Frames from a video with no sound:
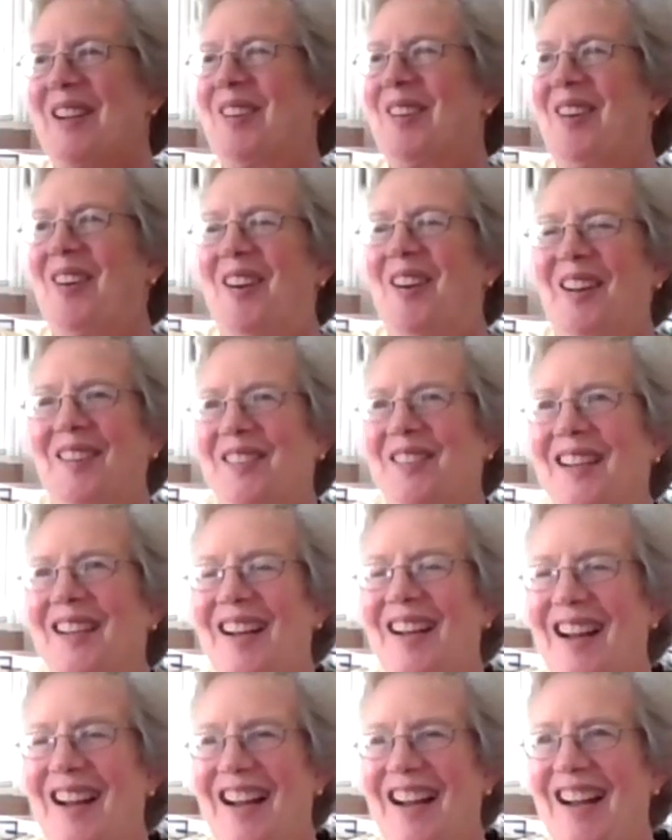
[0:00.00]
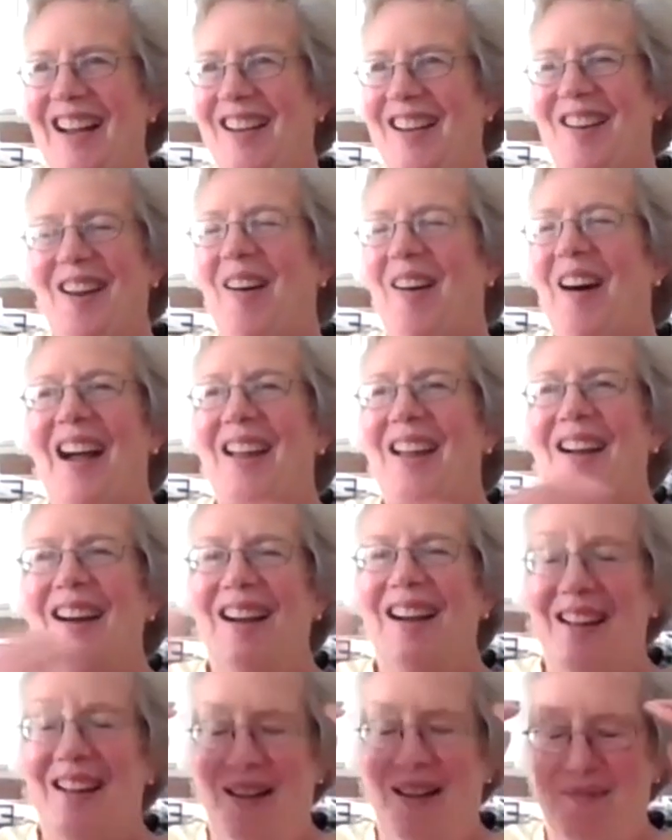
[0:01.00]
be called. I,
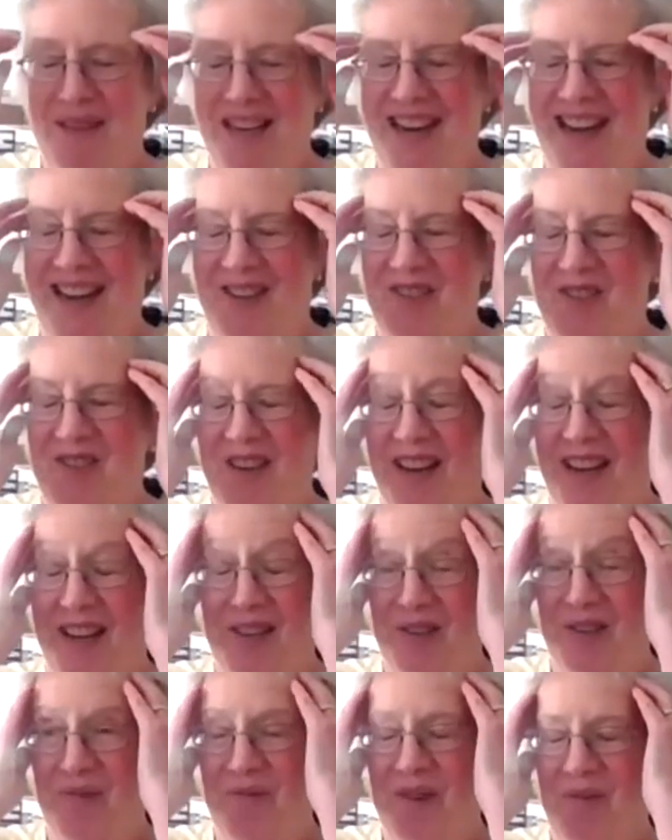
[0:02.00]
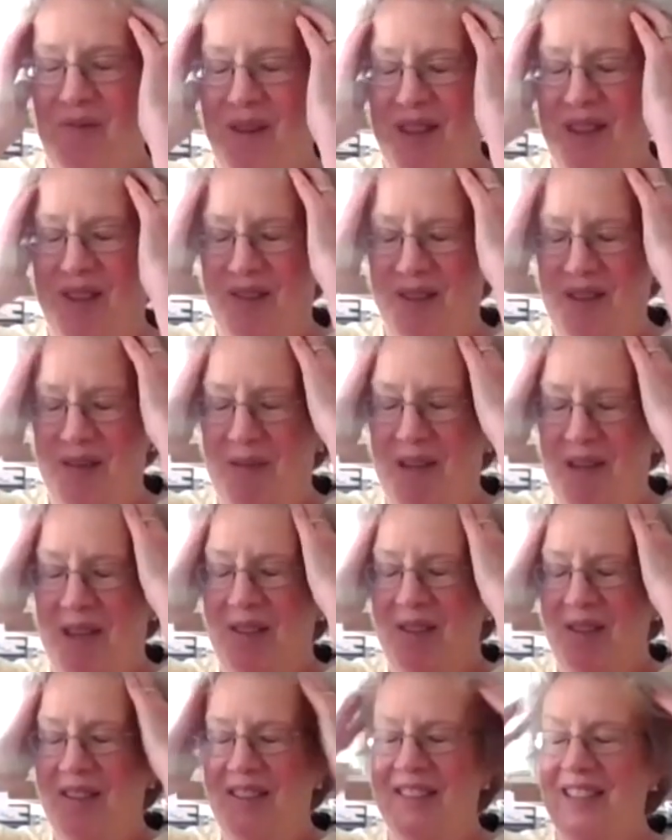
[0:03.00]
I, I, mean, actually, I don't know what they're going to be
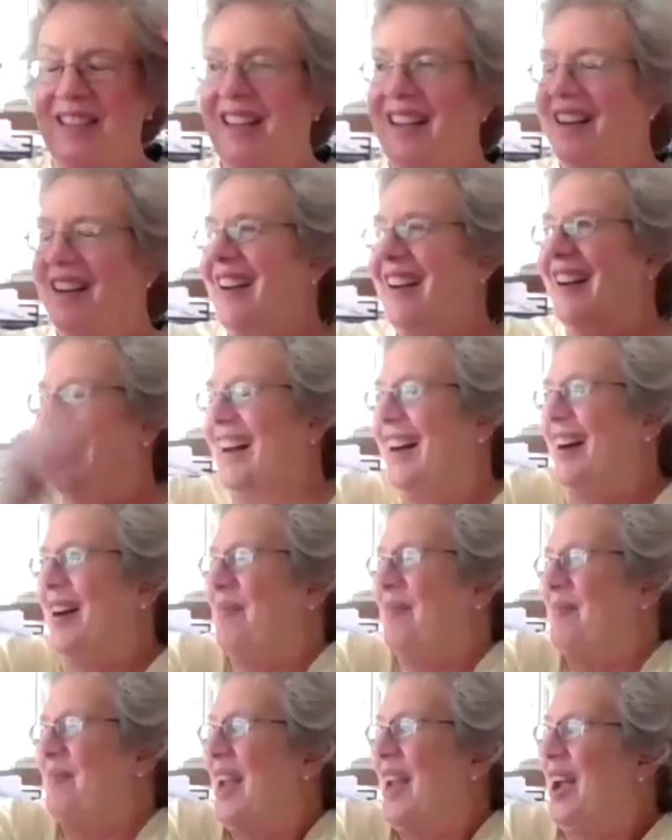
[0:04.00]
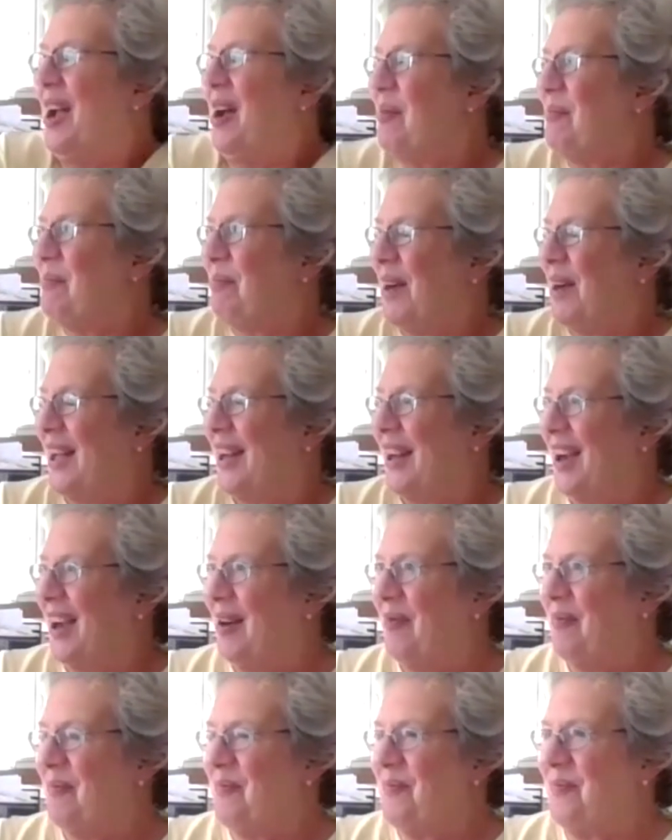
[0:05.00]
called. Um, but
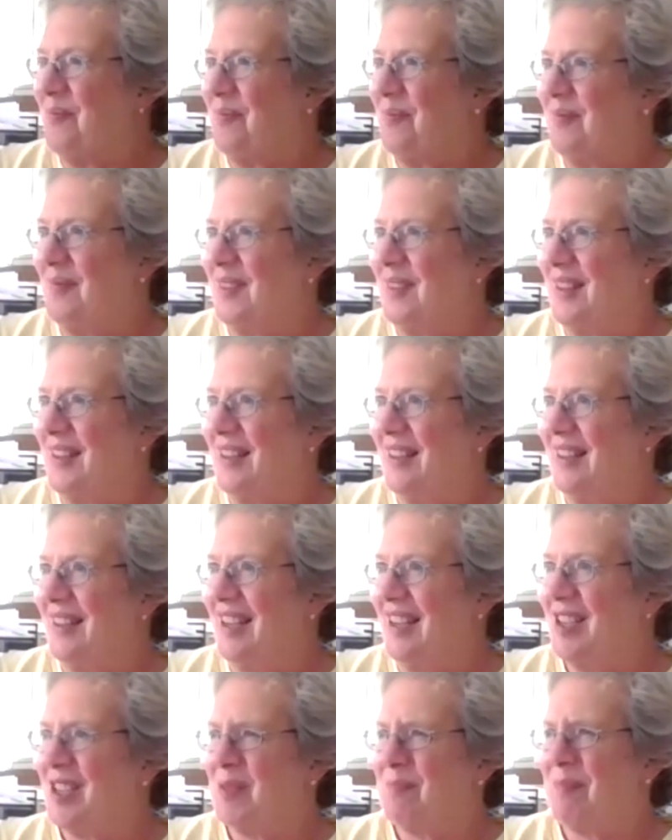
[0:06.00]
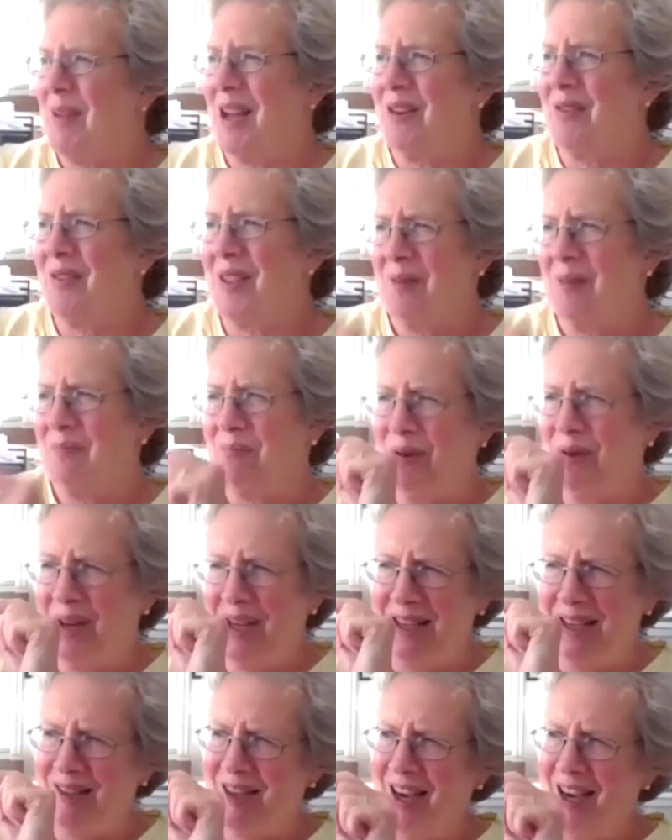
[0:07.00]
um, it's better than
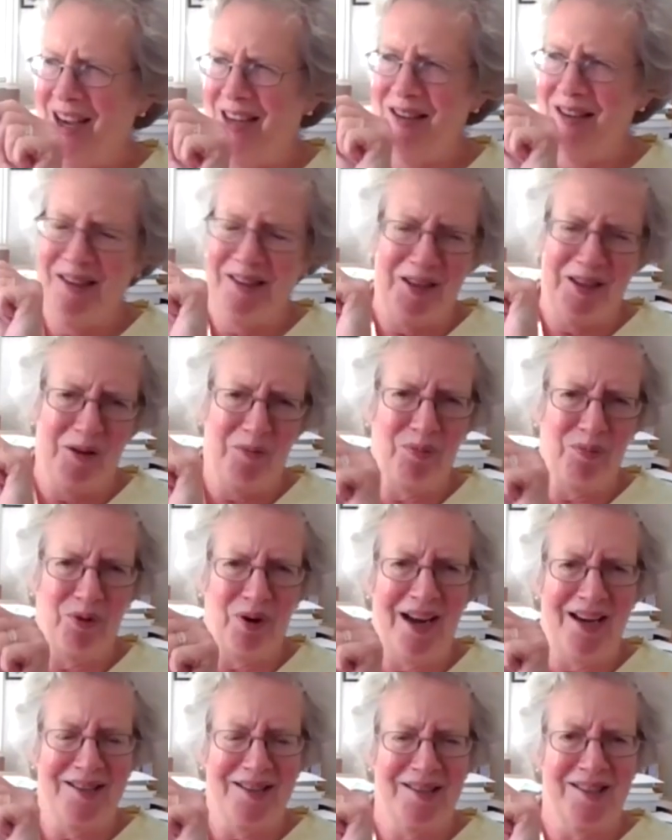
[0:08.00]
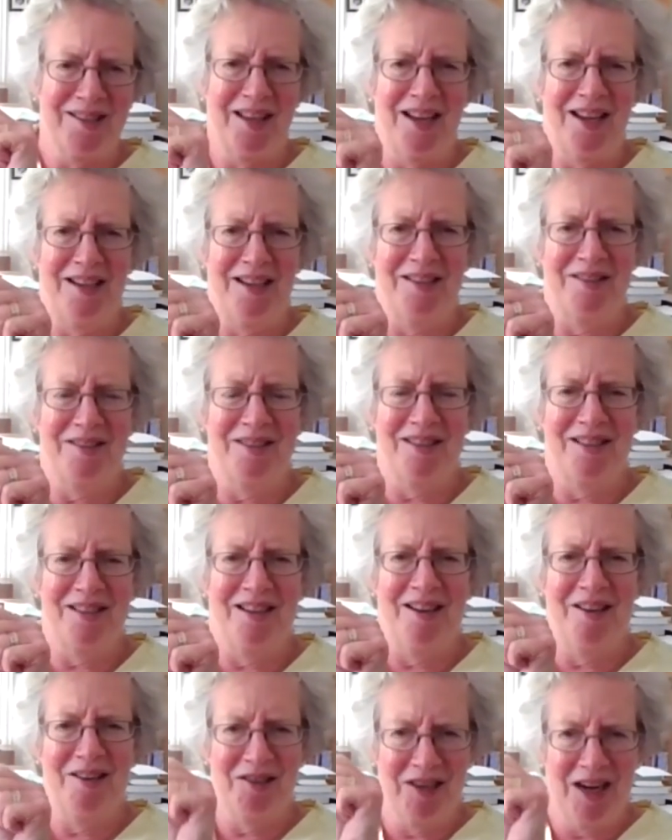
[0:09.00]
putting tiny little brass things
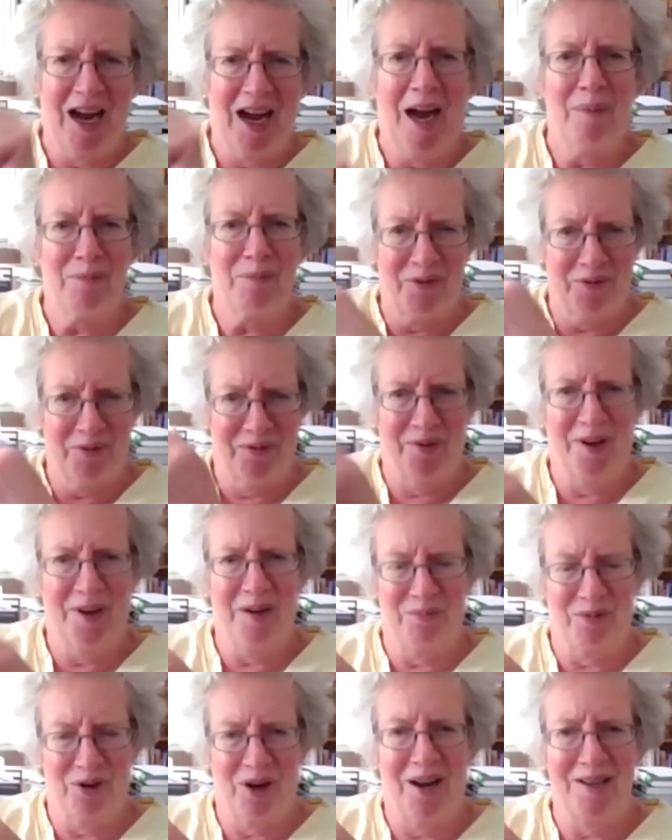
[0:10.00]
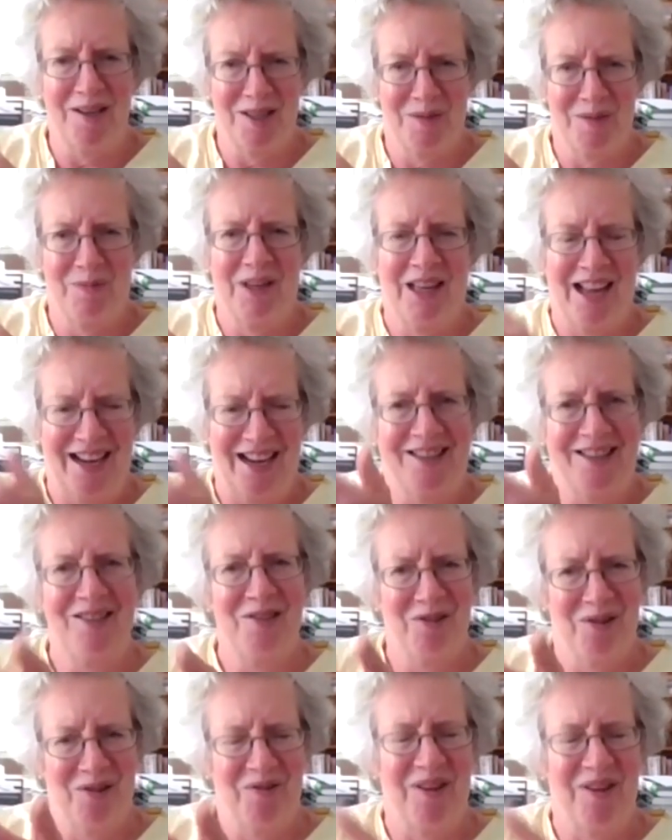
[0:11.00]
yeah, on top yeah. of a yeah. bronze plaque,
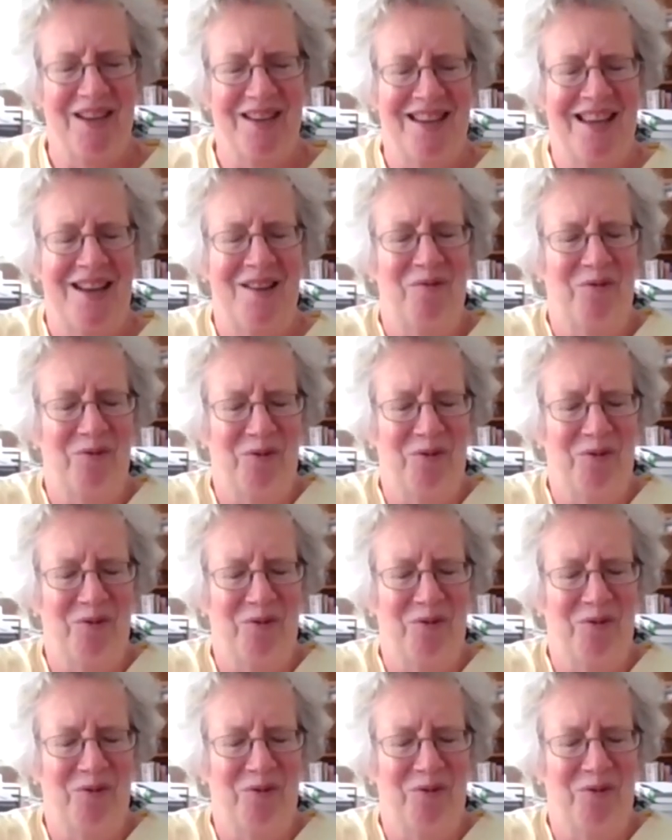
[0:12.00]
you know, that then